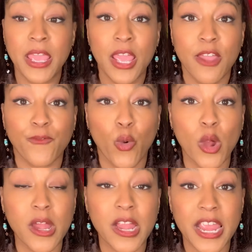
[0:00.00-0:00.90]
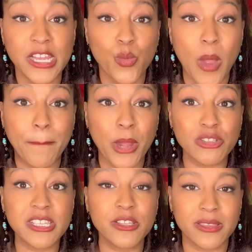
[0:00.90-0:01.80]
for any one
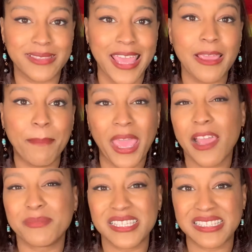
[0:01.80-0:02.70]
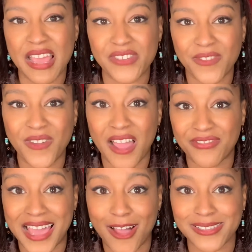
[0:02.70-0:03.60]
person, they can pay up to
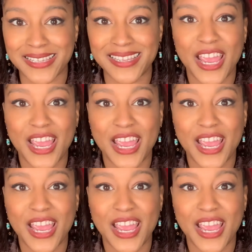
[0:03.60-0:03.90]
$75,000.